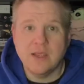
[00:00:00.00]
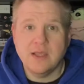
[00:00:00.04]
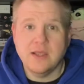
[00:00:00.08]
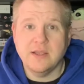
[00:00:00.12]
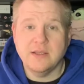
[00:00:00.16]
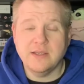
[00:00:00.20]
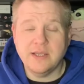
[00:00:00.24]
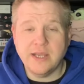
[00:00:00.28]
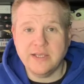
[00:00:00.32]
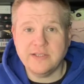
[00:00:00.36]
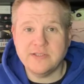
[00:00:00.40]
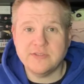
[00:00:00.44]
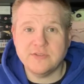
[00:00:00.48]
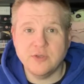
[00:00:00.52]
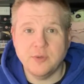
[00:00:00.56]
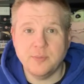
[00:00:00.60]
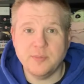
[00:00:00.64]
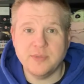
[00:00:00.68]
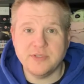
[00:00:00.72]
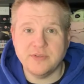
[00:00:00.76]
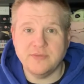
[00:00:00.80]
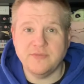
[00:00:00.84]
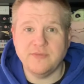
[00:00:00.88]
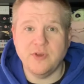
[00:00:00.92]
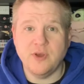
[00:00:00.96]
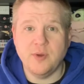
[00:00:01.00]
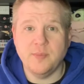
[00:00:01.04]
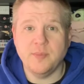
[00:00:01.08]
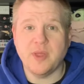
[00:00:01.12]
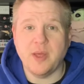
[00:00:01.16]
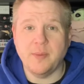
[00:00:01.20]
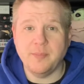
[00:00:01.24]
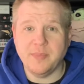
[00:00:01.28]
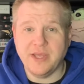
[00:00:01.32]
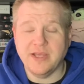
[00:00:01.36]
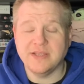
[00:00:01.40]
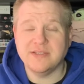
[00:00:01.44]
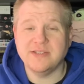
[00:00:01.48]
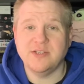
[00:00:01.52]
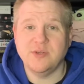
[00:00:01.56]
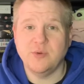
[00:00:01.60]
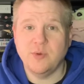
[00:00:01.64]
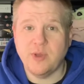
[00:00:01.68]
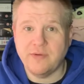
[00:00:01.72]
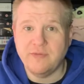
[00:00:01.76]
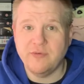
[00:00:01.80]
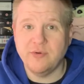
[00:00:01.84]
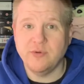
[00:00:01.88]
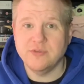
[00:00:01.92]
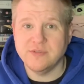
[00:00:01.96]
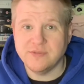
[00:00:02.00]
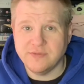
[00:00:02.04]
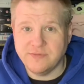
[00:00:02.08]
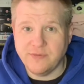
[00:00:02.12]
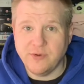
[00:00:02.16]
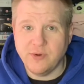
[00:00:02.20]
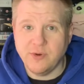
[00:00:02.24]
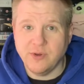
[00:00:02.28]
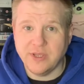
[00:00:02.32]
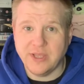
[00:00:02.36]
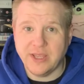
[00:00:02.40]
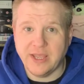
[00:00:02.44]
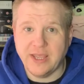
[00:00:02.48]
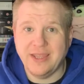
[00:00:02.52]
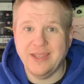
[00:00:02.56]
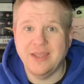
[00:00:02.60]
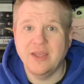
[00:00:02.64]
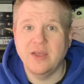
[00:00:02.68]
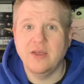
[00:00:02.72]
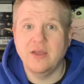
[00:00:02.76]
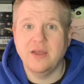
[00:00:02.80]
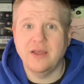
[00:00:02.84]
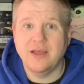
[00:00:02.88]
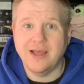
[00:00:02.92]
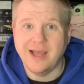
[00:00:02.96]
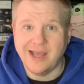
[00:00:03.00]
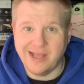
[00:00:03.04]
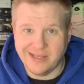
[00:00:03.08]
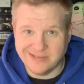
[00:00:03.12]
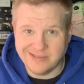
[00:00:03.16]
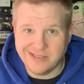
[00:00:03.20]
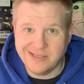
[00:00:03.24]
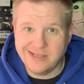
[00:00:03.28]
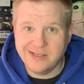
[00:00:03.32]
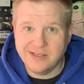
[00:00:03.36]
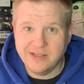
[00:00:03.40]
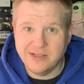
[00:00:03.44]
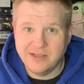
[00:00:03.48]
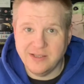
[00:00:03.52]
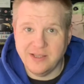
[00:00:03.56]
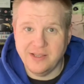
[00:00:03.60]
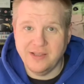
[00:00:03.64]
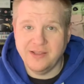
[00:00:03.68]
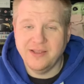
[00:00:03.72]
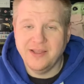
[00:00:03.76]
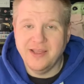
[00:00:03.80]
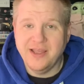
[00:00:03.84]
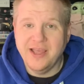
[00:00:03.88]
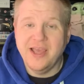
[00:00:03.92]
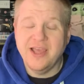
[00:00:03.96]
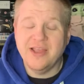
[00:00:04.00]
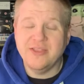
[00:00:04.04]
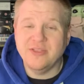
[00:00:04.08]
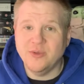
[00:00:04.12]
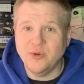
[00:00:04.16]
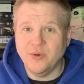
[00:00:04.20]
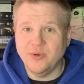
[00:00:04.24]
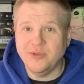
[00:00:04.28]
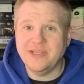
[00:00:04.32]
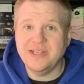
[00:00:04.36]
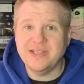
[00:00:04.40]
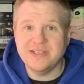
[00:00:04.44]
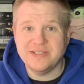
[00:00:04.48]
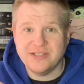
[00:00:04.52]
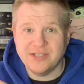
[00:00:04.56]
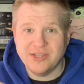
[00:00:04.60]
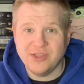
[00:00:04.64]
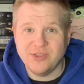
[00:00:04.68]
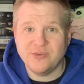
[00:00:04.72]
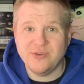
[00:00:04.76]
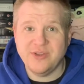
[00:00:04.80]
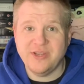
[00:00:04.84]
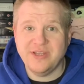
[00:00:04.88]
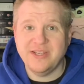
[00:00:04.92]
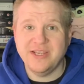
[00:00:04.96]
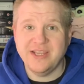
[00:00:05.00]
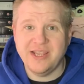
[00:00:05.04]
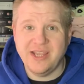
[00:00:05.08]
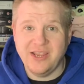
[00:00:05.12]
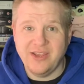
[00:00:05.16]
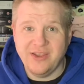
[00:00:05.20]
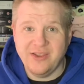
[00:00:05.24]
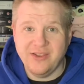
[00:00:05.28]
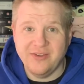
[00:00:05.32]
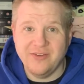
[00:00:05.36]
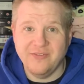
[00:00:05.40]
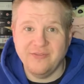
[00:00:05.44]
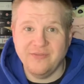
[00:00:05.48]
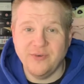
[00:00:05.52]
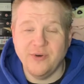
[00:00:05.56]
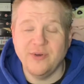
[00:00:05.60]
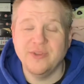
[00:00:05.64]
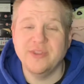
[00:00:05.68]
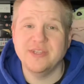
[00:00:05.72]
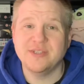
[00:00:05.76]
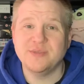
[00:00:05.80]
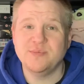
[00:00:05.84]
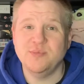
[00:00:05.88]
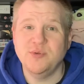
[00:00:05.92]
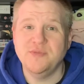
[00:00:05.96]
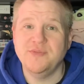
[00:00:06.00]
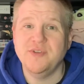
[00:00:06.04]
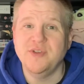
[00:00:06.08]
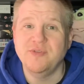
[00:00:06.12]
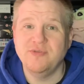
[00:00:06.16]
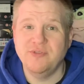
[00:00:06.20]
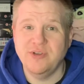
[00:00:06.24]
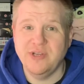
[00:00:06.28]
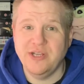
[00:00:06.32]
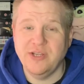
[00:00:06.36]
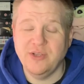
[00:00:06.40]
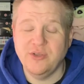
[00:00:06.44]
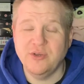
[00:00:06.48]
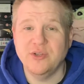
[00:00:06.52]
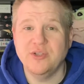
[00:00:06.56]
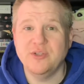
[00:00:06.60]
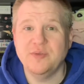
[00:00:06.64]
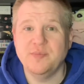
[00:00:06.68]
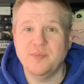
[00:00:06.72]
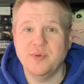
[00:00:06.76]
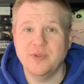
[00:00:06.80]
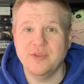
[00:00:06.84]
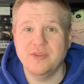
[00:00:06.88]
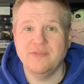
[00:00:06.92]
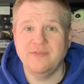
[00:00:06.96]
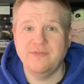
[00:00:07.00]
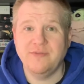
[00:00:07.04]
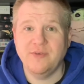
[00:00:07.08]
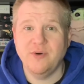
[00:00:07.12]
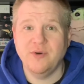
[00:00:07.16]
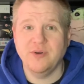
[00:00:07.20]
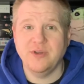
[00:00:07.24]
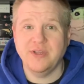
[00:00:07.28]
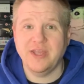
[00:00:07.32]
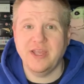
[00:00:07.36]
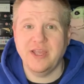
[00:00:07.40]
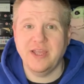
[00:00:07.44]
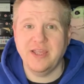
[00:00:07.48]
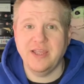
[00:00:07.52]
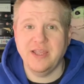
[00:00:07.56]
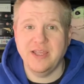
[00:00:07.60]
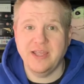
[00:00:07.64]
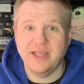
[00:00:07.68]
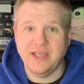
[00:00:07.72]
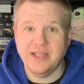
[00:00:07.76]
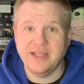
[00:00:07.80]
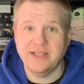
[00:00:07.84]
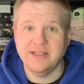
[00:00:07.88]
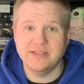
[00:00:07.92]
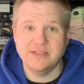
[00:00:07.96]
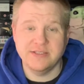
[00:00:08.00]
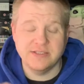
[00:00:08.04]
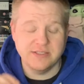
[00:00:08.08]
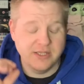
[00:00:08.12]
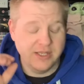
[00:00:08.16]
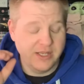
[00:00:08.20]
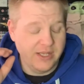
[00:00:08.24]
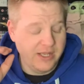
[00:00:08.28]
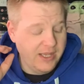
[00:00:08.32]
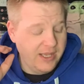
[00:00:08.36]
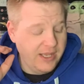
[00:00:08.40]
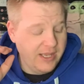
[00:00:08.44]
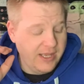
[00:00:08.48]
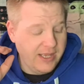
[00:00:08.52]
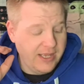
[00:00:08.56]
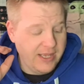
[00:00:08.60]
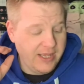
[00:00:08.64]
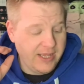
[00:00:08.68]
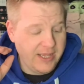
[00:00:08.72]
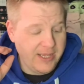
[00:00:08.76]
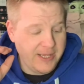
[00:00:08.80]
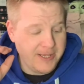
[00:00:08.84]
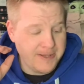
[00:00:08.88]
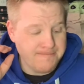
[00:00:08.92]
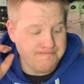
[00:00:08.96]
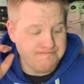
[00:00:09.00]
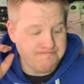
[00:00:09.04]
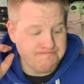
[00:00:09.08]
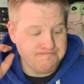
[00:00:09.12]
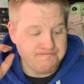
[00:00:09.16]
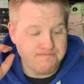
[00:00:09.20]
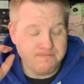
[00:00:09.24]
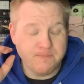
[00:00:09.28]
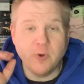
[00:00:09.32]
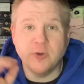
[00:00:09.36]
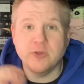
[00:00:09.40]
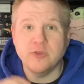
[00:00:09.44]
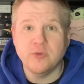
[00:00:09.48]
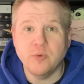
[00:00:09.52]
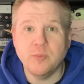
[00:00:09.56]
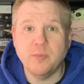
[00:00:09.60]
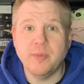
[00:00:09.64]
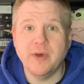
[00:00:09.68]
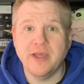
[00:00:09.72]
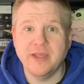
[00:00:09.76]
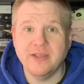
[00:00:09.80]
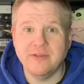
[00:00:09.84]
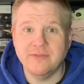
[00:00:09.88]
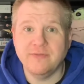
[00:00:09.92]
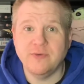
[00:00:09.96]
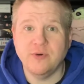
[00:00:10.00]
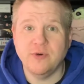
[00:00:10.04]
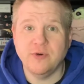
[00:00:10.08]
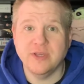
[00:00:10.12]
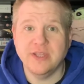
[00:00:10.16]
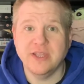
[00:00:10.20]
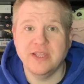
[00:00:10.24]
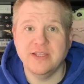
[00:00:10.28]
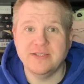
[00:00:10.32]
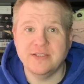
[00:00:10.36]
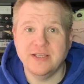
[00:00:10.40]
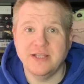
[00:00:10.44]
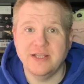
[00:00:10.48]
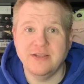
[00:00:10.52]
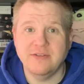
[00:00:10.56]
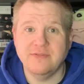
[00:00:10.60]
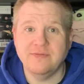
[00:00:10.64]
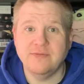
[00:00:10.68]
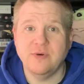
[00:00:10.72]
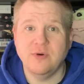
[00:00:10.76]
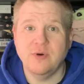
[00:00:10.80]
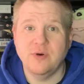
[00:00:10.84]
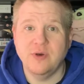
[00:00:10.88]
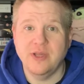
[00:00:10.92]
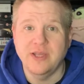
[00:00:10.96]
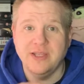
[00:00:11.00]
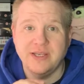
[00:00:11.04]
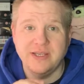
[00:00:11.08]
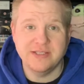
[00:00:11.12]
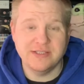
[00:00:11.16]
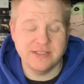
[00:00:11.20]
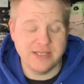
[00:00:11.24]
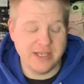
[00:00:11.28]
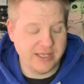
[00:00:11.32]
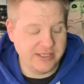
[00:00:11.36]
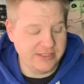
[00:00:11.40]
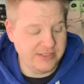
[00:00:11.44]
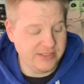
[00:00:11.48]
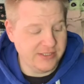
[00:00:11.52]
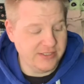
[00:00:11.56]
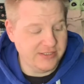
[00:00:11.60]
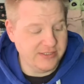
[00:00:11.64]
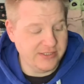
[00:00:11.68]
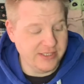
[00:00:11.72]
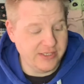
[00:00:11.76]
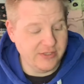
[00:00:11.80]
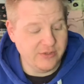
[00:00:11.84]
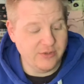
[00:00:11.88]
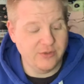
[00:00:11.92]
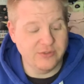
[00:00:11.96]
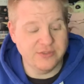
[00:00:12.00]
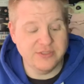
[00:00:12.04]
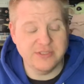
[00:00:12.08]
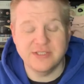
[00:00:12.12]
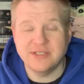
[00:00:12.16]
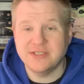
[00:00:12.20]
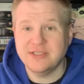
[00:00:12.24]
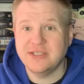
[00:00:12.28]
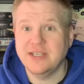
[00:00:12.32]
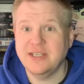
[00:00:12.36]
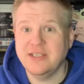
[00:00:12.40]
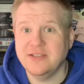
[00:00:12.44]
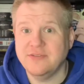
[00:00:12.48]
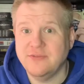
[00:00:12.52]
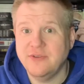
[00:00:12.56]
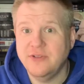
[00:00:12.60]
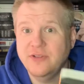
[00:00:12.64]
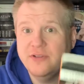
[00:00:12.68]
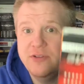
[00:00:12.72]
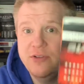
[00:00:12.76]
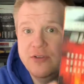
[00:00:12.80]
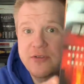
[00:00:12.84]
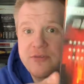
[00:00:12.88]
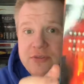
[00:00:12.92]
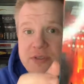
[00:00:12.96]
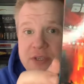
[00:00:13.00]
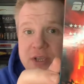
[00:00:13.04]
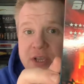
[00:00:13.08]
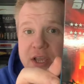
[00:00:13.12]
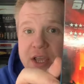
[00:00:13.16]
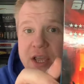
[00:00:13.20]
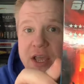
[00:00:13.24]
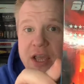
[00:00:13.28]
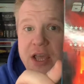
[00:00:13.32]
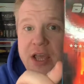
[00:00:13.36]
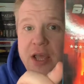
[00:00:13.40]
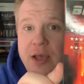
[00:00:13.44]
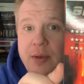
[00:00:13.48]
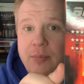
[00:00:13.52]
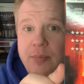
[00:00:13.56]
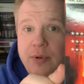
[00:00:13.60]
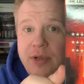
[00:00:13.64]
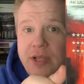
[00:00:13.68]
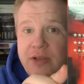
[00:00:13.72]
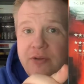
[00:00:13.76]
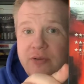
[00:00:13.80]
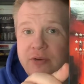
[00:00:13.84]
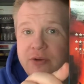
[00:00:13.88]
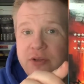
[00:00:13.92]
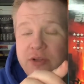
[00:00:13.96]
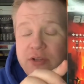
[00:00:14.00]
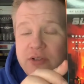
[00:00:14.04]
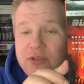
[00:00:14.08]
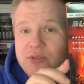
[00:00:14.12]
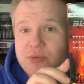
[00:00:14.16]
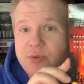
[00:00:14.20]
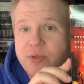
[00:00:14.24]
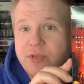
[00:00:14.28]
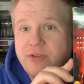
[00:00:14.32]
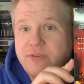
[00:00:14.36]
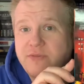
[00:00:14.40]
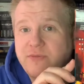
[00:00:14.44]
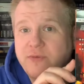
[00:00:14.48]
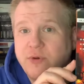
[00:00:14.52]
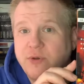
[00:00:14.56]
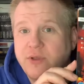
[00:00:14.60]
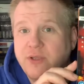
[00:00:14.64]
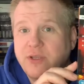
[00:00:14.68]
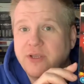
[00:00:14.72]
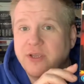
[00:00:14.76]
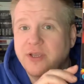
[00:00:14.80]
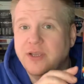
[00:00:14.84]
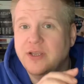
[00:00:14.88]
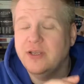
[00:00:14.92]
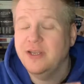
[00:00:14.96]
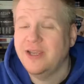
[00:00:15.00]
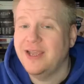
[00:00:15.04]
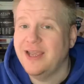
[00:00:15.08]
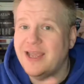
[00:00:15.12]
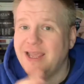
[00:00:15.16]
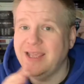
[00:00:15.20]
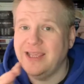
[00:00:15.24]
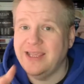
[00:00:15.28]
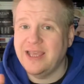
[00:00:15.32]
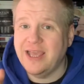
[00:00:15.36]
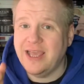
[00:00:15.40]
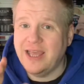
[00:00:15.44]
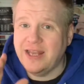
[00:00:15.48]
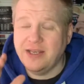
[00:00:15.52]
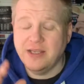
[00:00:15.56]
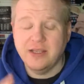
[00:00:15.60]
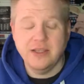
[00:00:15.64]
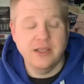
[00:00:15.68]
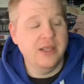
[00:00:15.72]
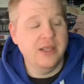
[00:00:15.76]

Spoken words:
Next up is a film that I'm guessing whoever owns a 4K has it. Not only is the 3D for this movie really good, but the 4K is what you would buy a 4K telly for. It is excellent. And of course it is Denis Villeneuve's Blade Runner 2049. Again,